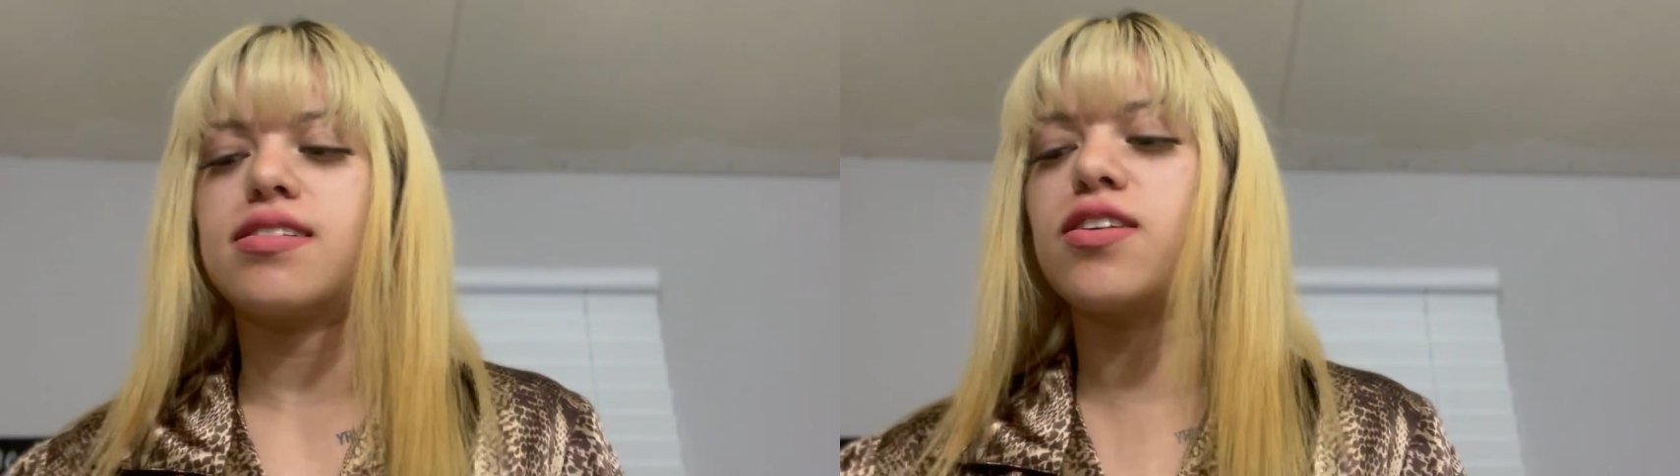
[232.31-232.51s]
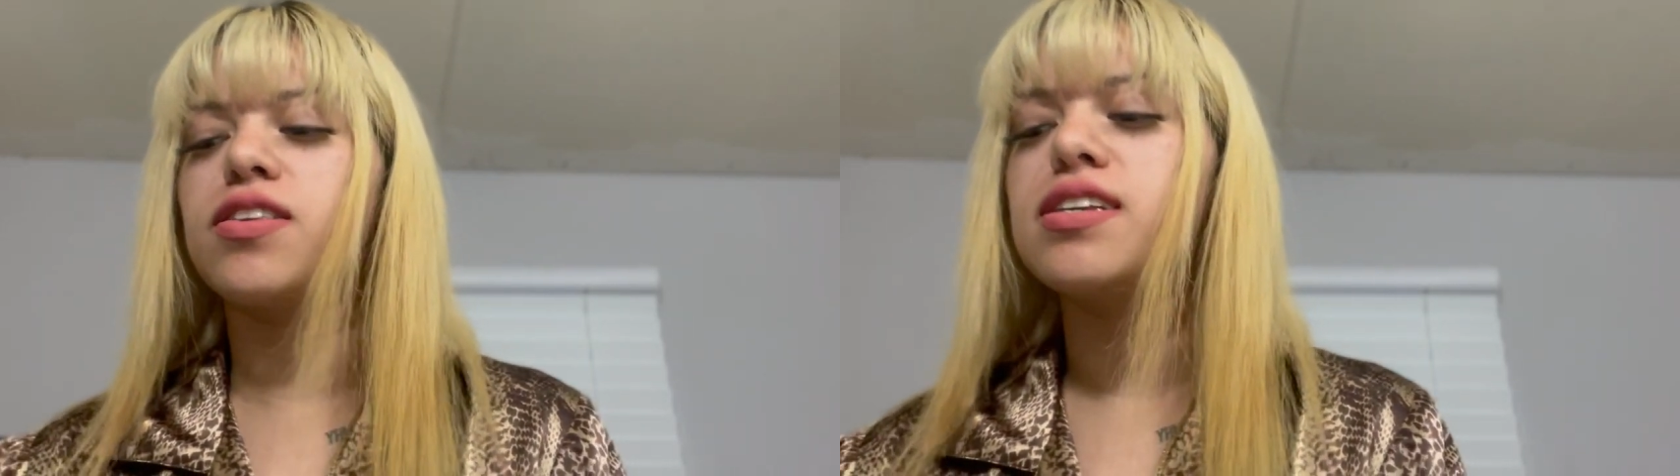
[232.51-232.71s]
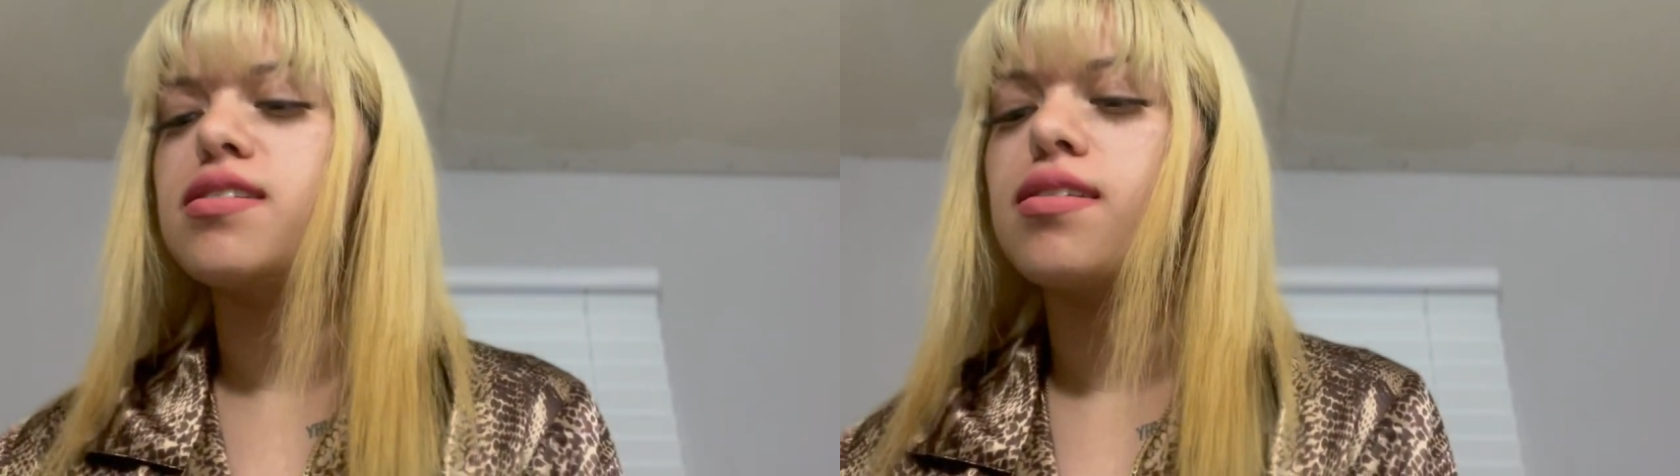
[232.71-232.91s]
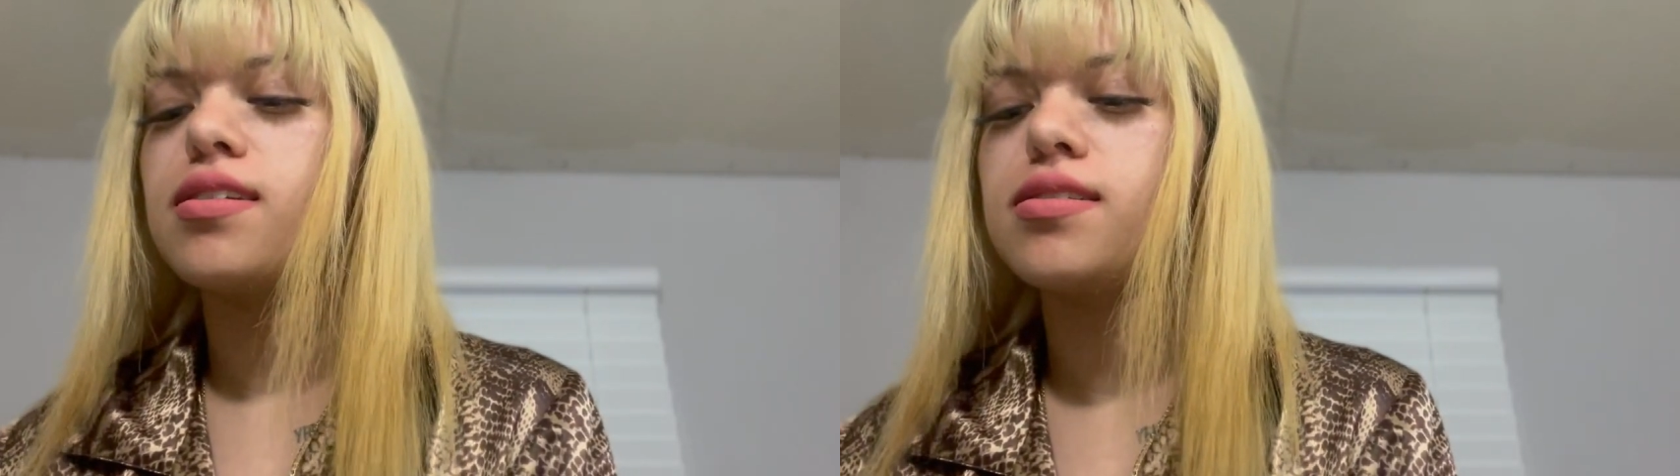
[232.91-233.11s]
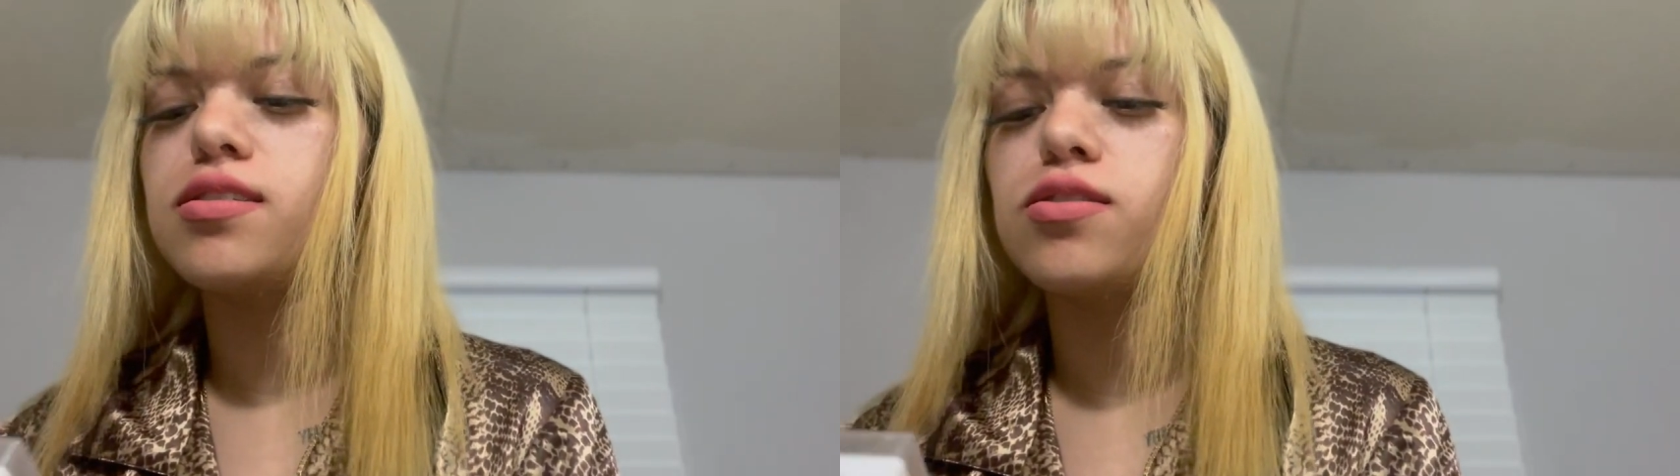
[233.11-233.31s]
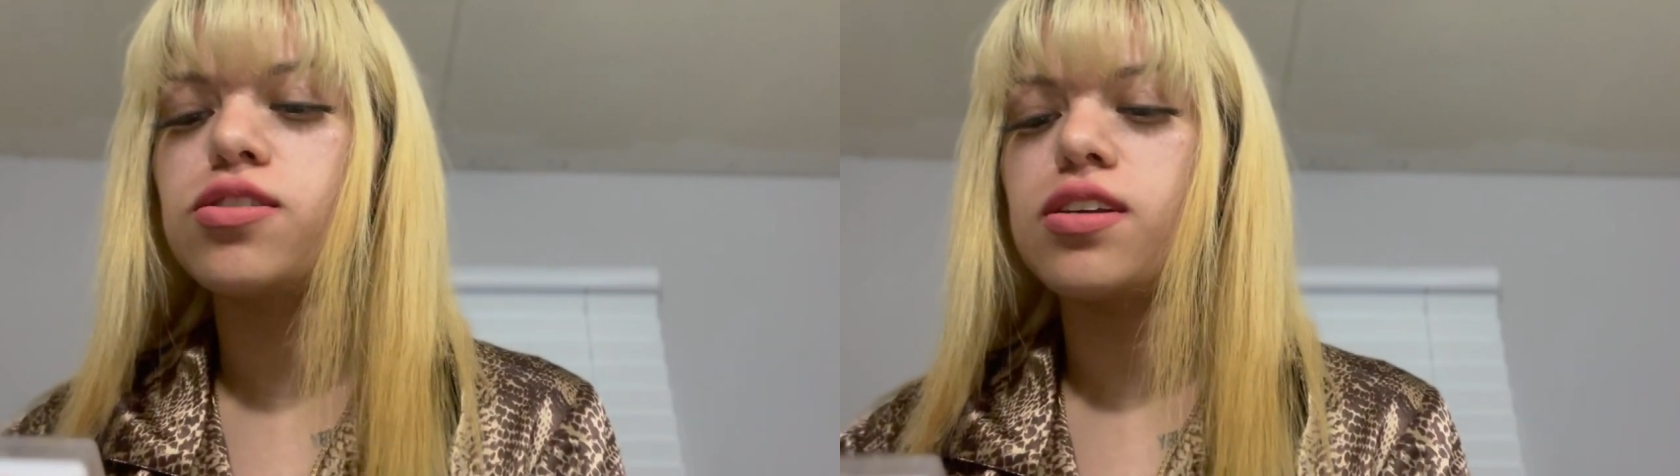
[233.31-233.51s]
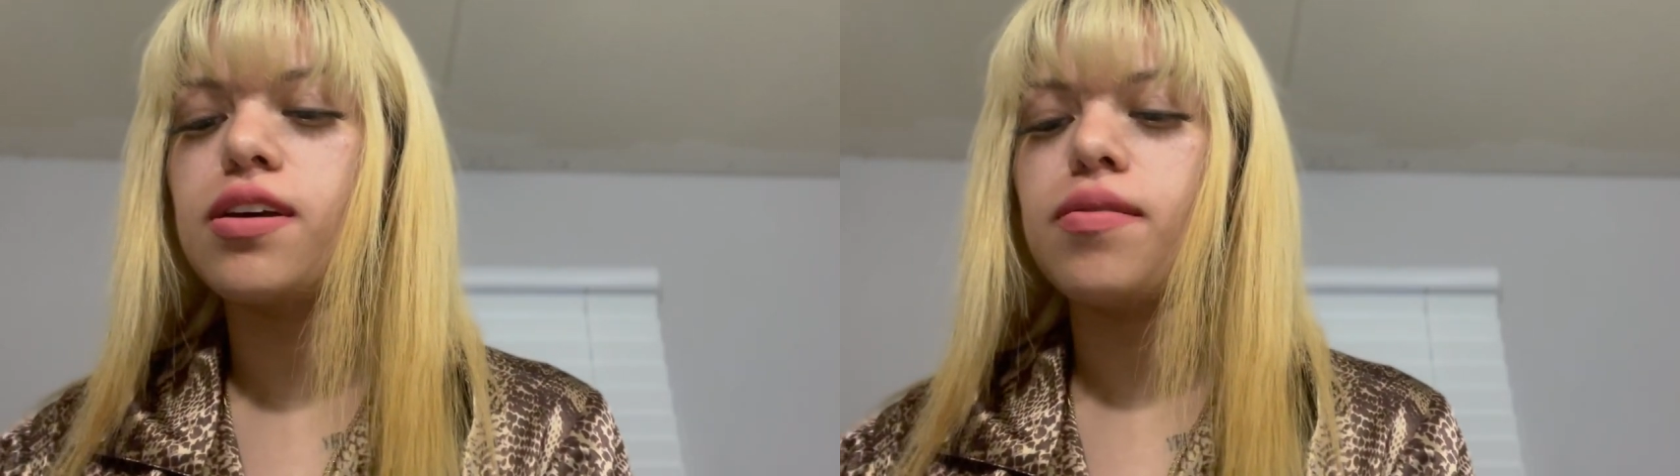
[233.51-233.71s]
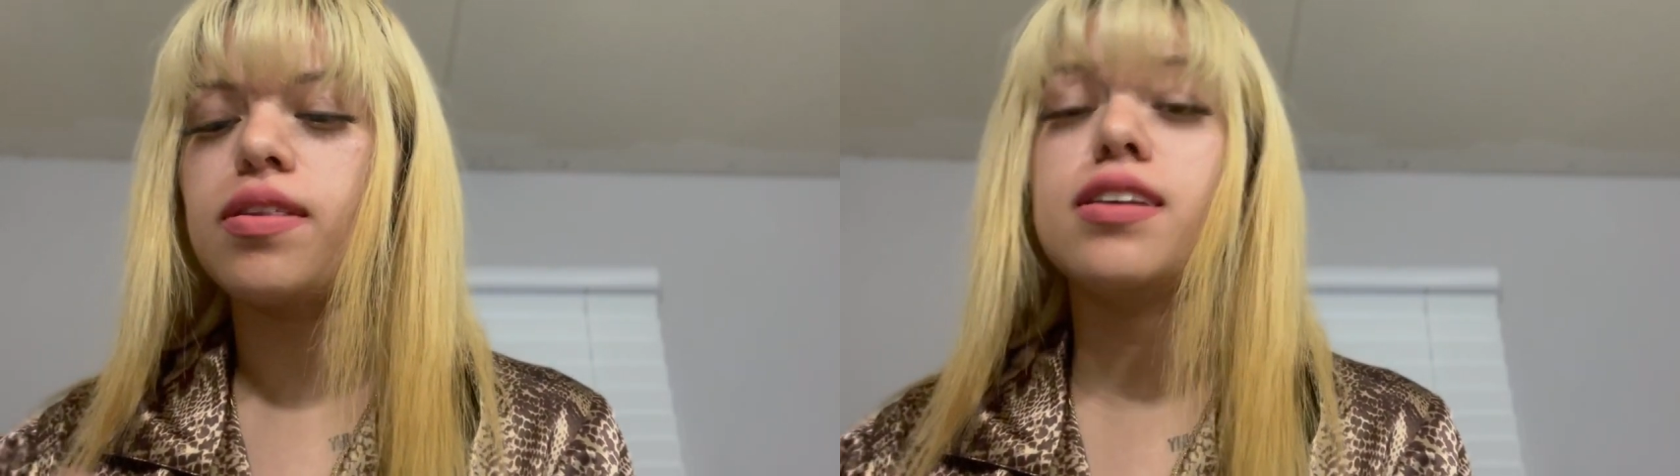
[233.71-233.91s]
so these
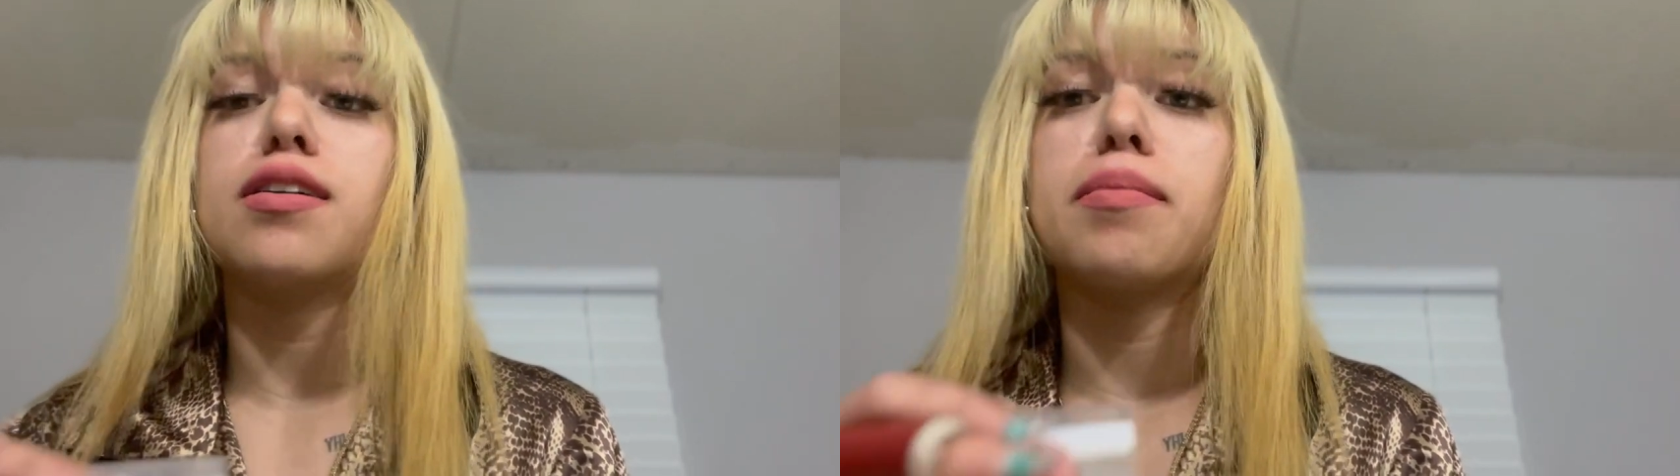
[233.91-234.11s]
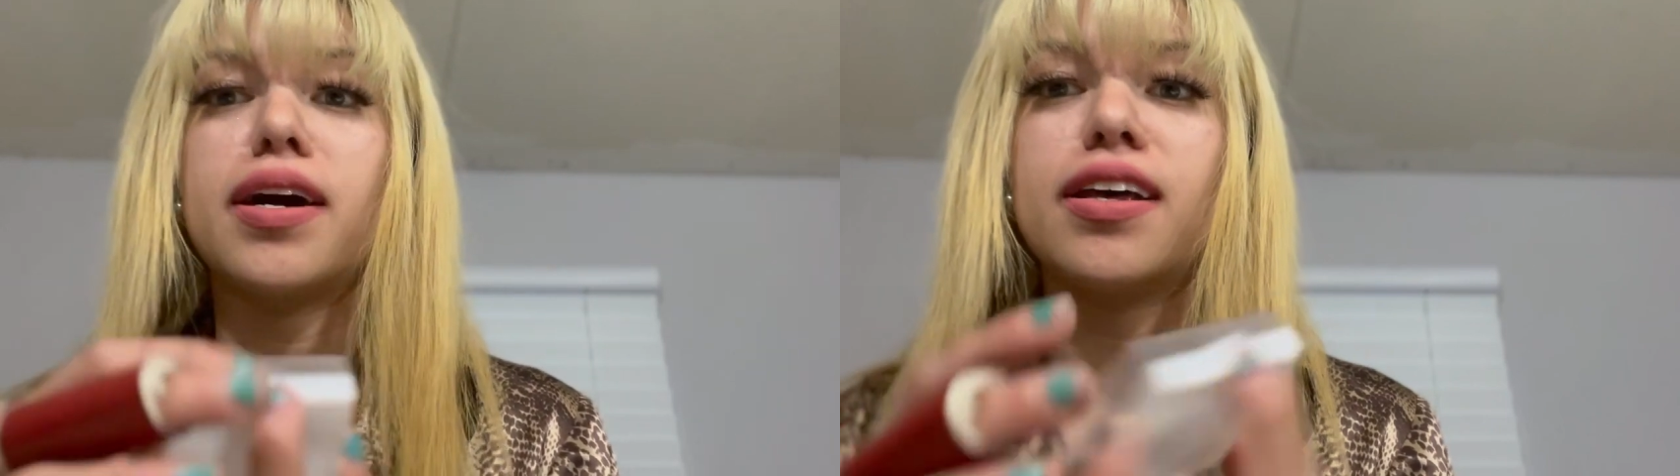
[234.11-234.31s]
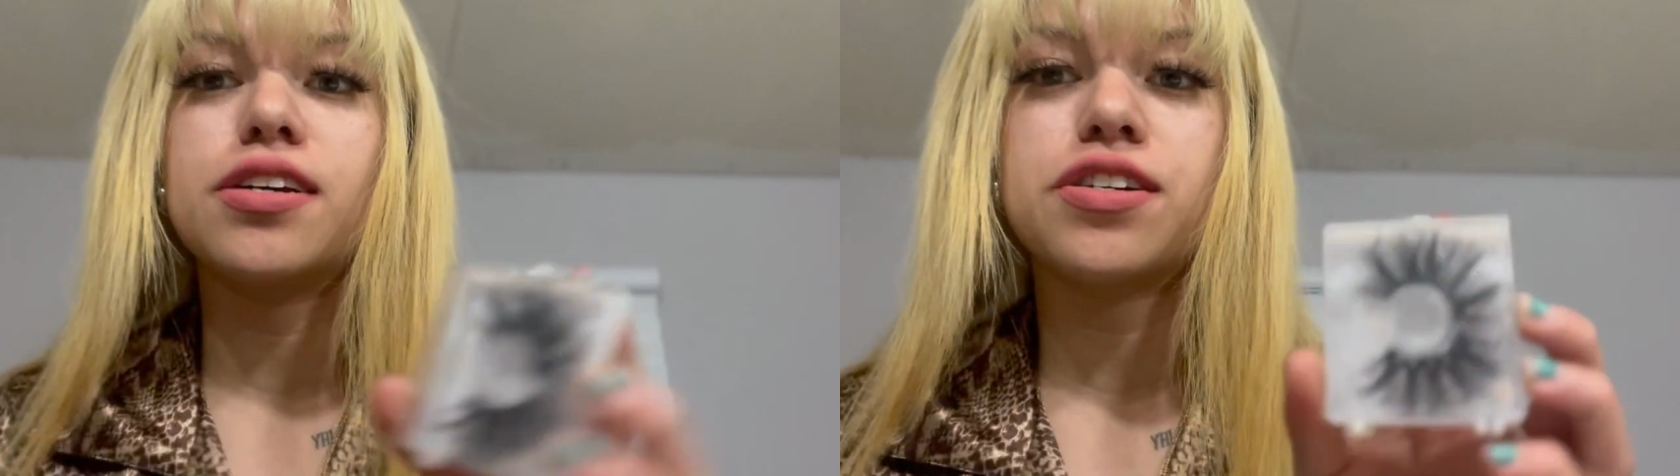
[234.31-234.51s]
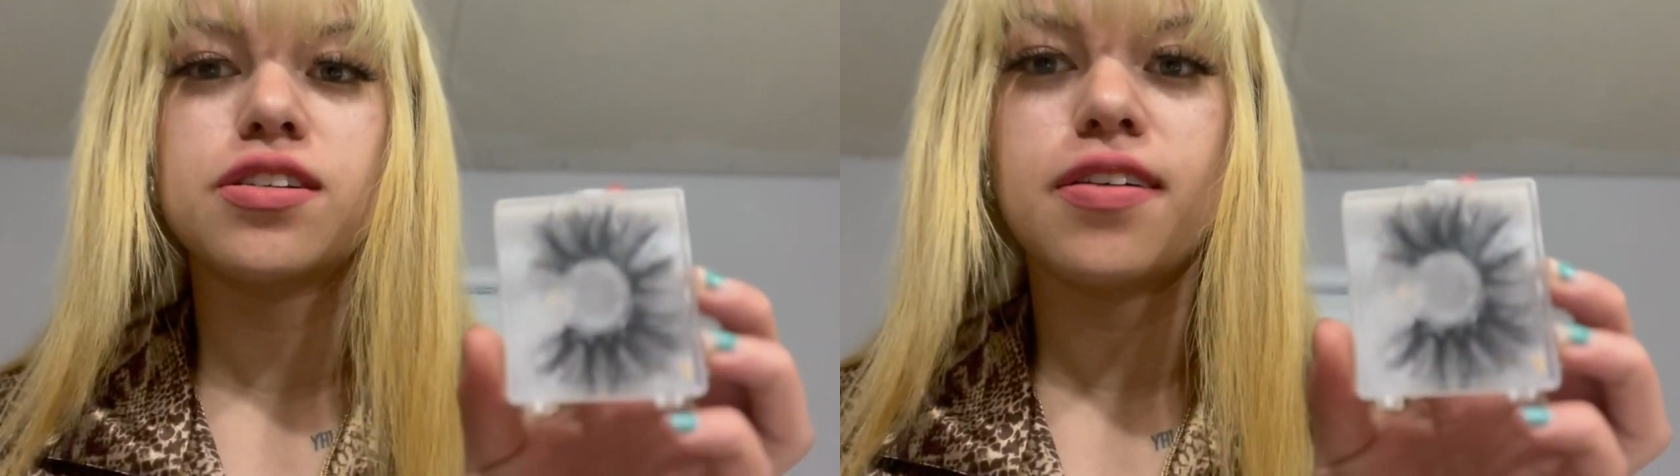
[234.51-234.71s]
are my lashes,